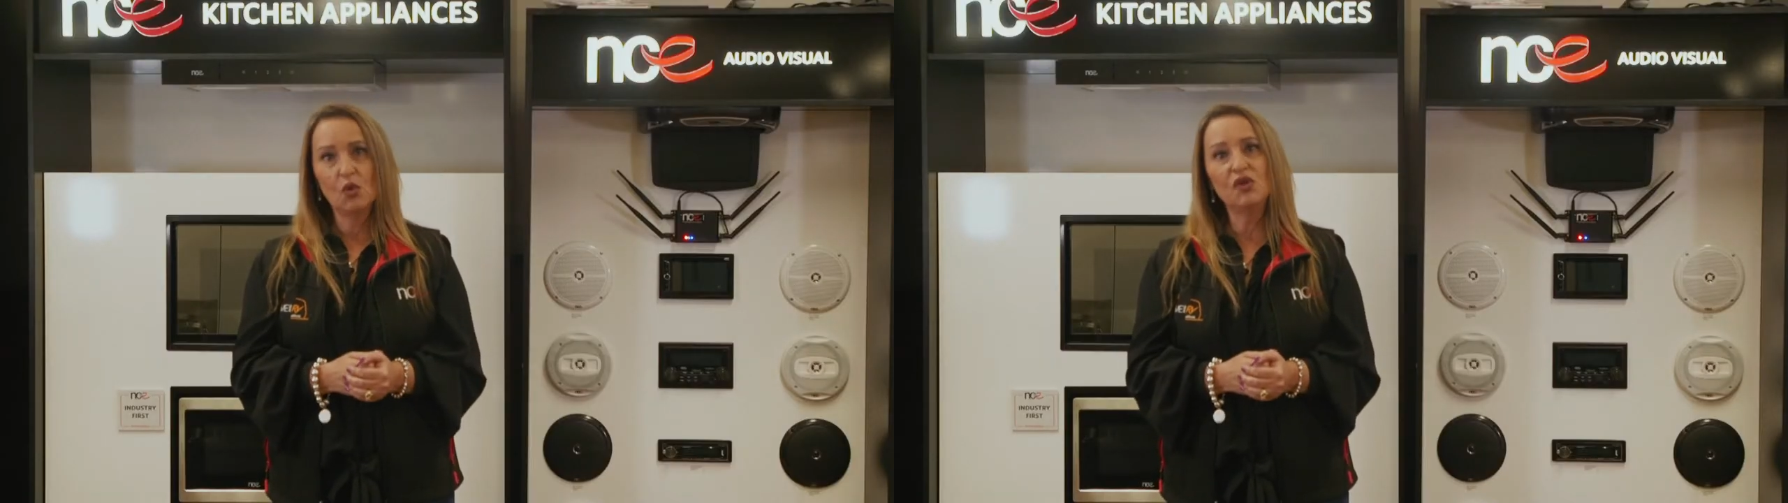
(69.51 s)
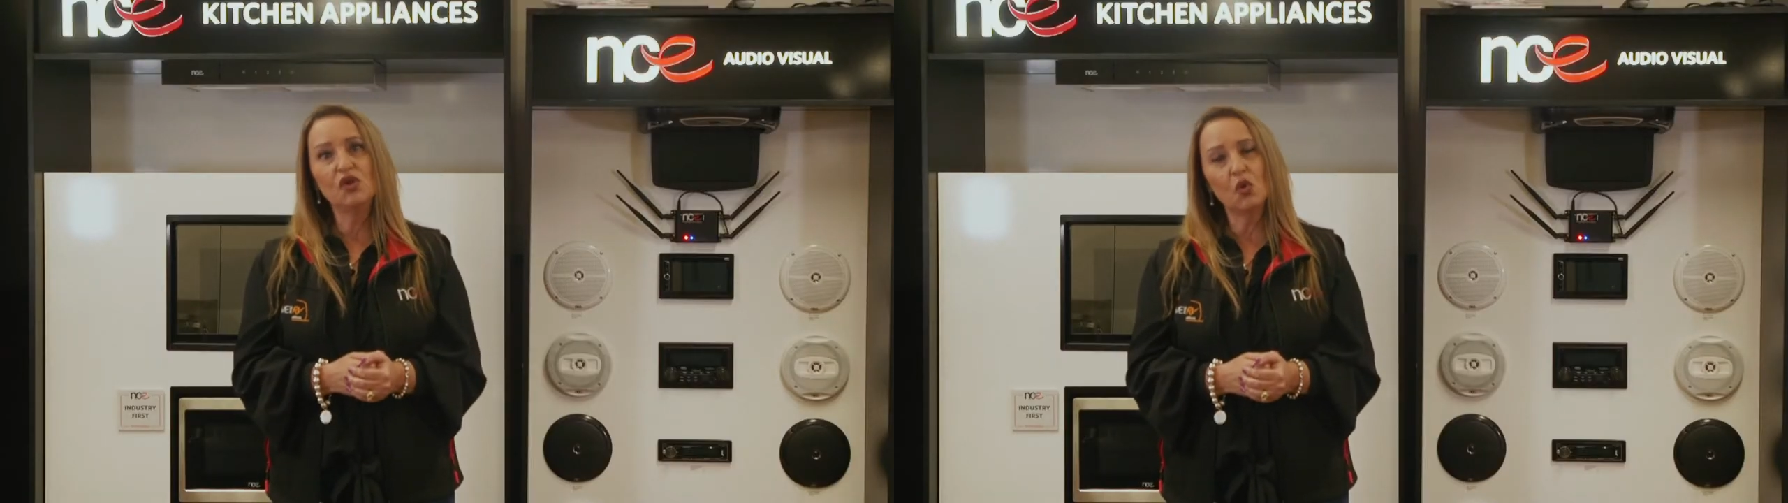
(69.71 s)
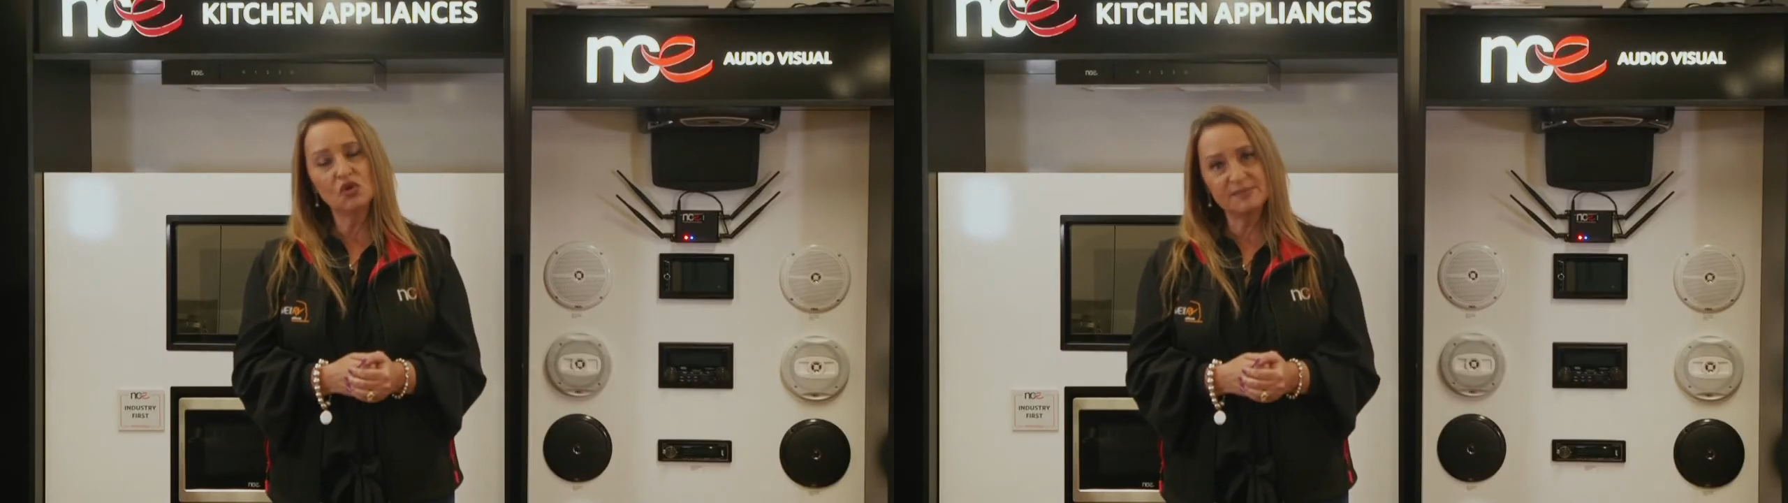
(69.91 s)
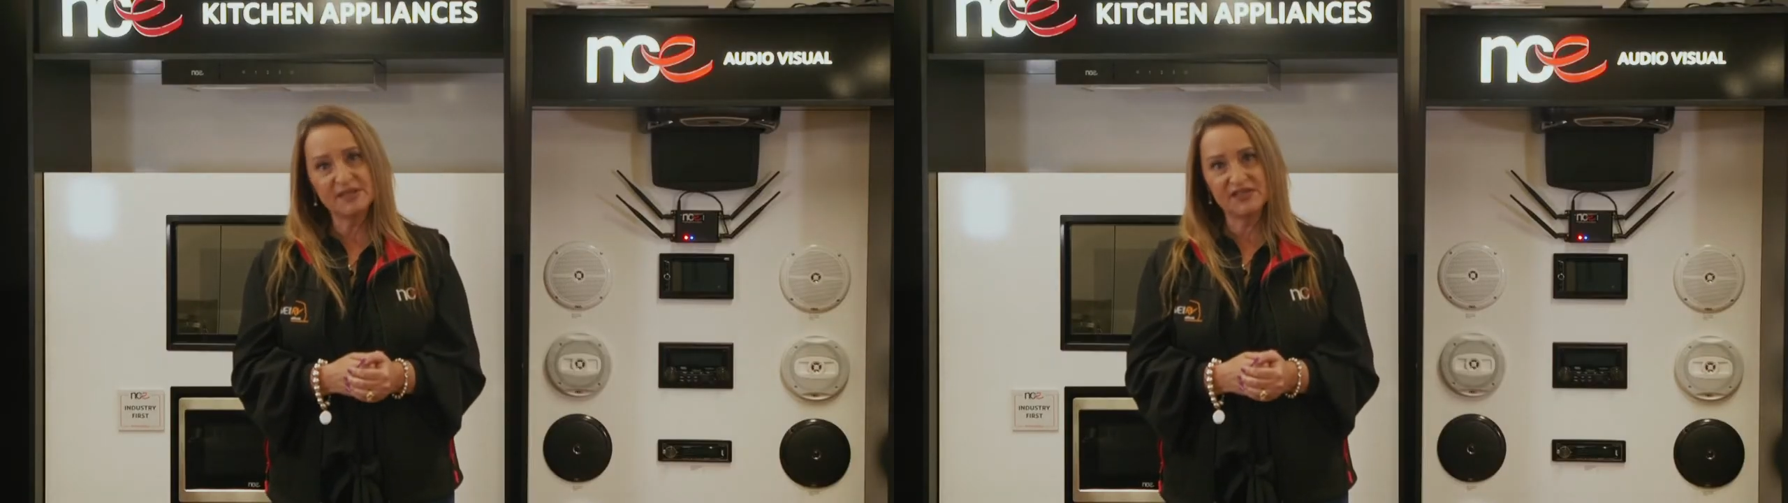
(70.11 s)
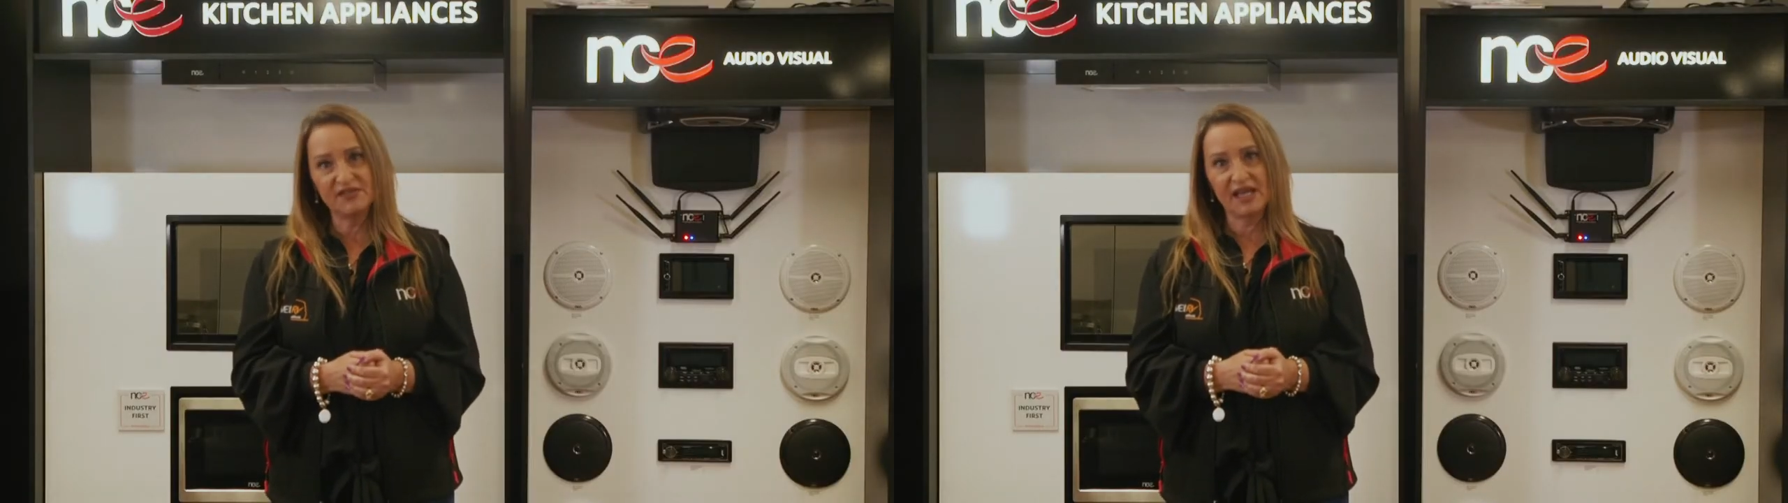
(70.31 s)
with your
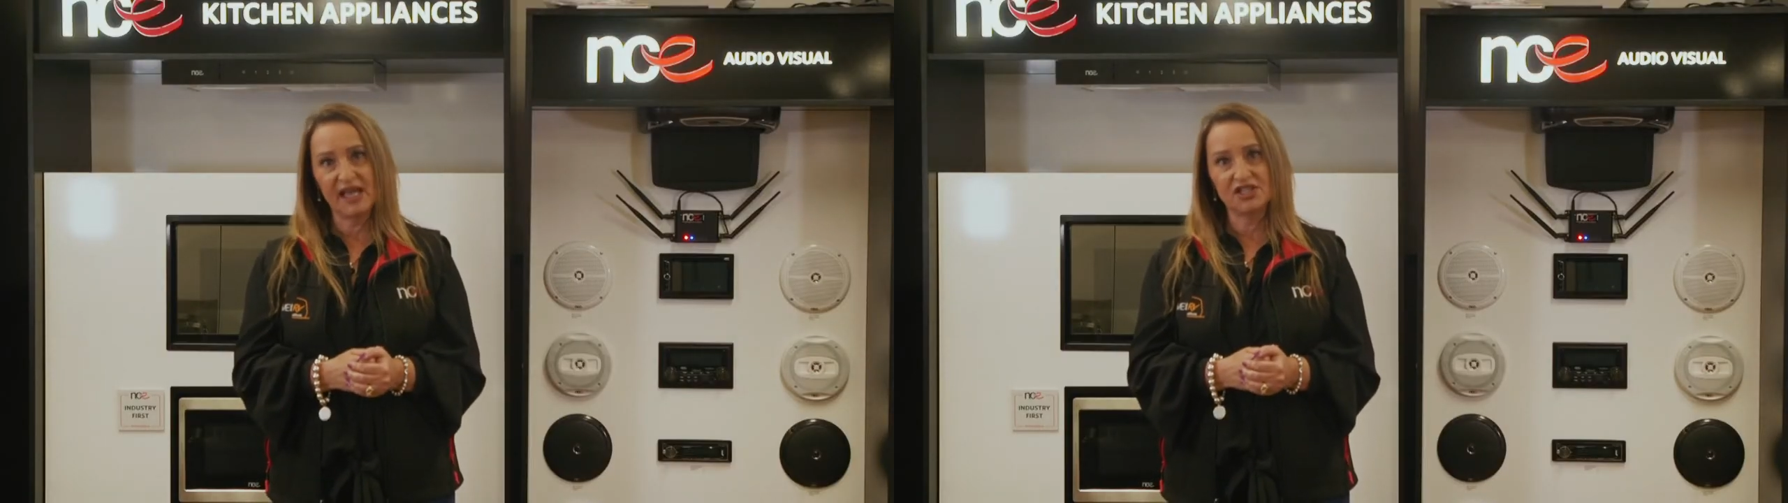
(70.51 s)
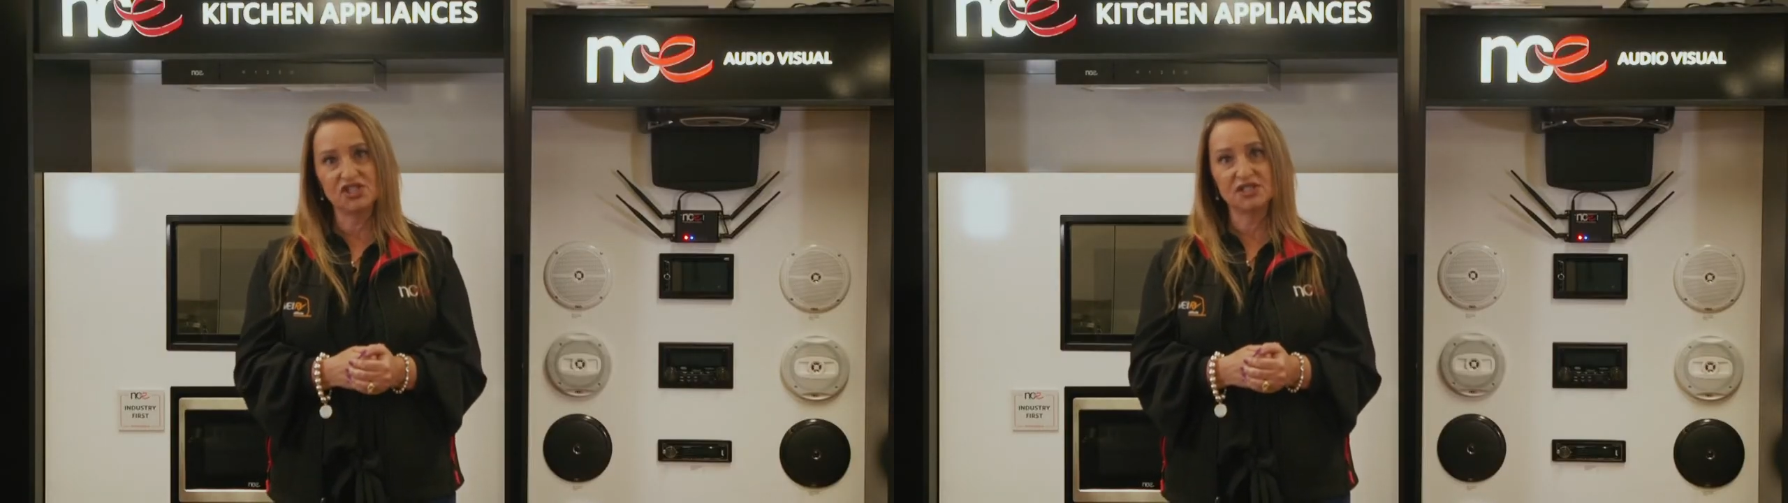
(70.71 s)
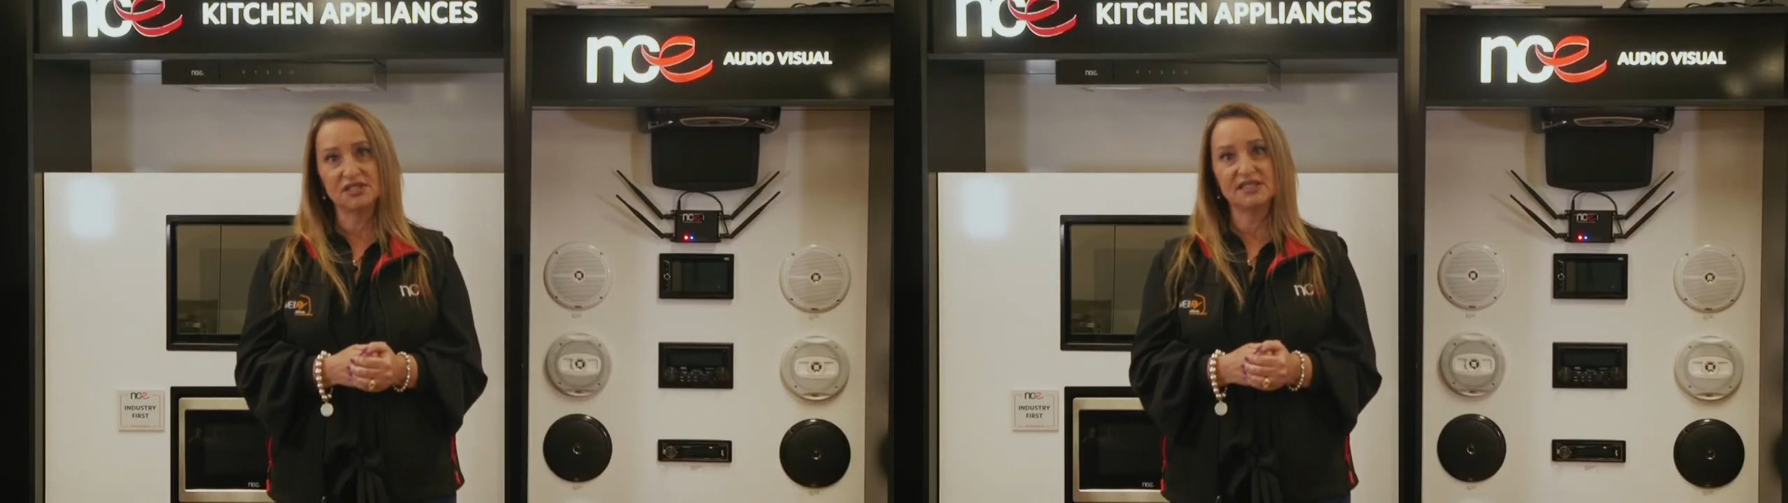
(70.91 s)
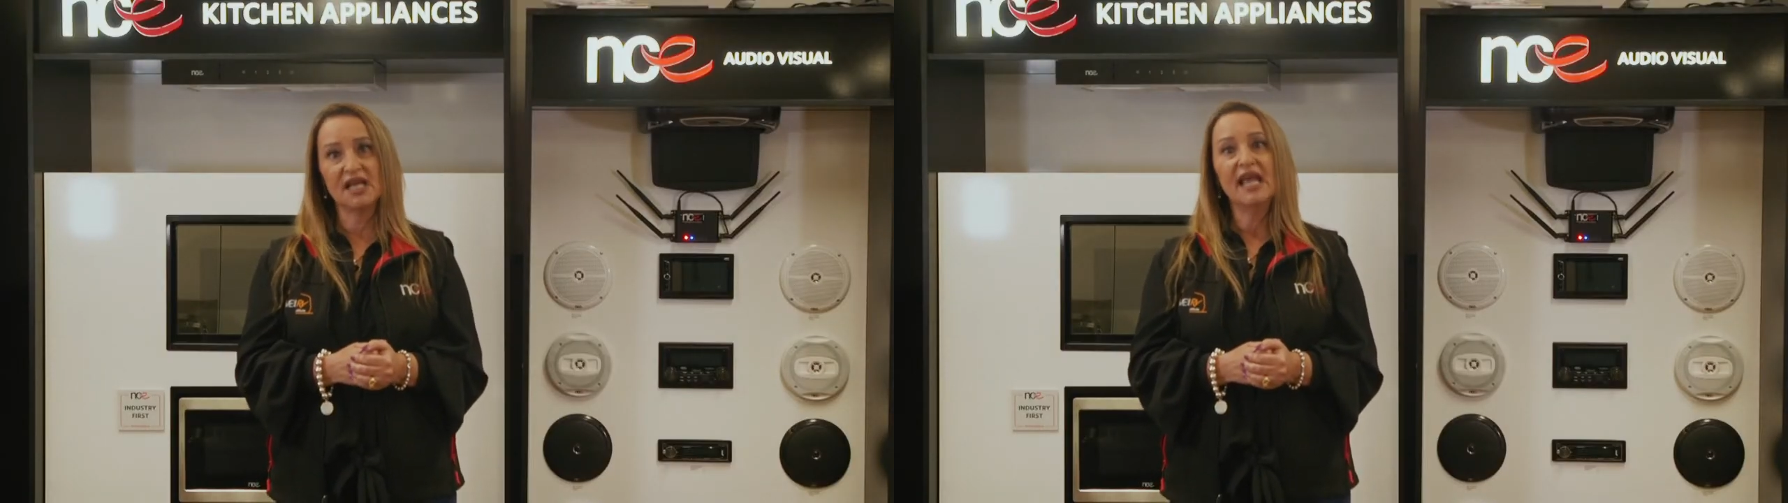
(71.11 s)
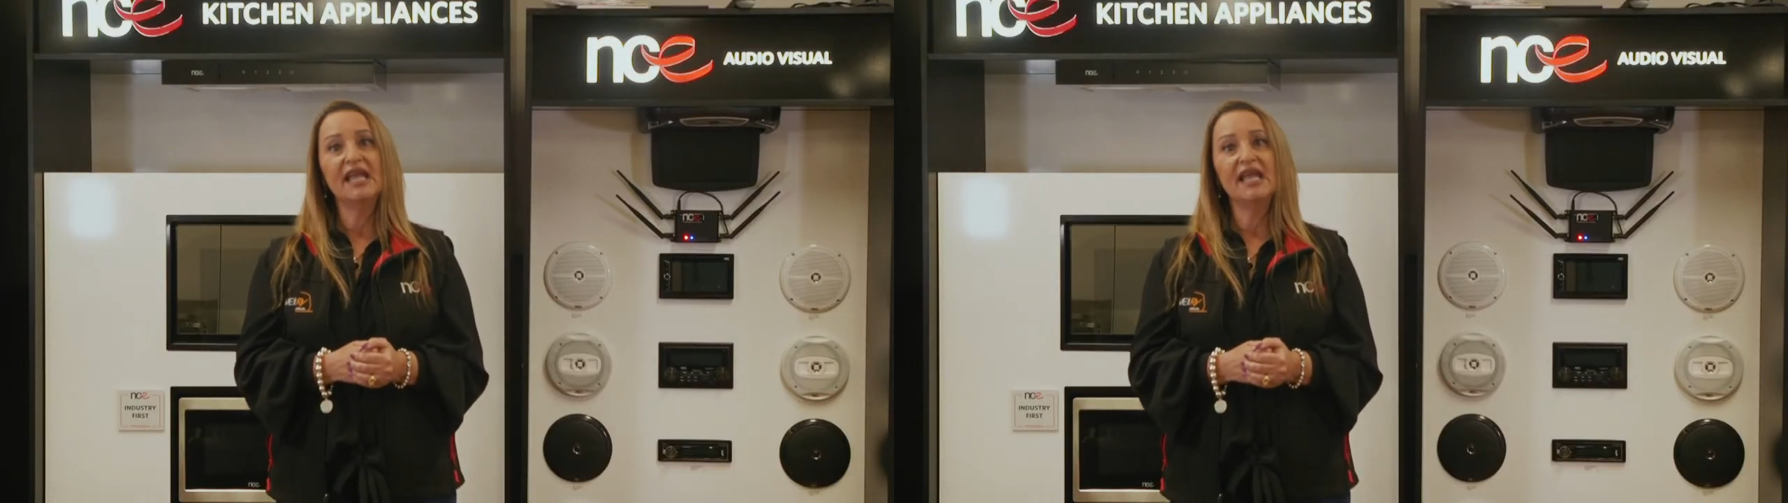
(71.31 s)
specifications,